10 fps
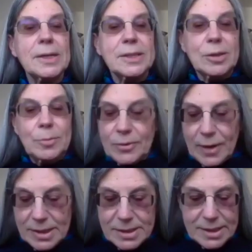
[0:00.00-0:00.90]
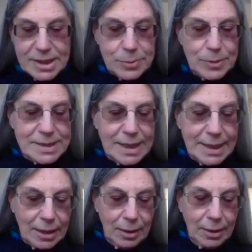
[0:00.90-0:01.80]
So as we
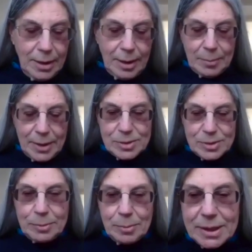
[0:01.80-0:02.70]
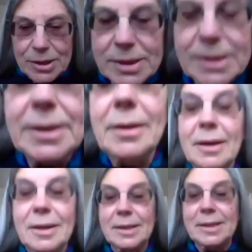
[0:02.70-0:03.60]
settle, perhaps we might just
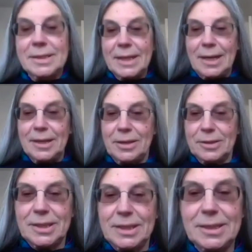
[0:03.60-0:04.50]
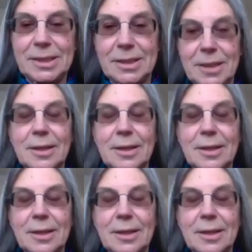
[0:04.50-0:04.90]
settle in our seats,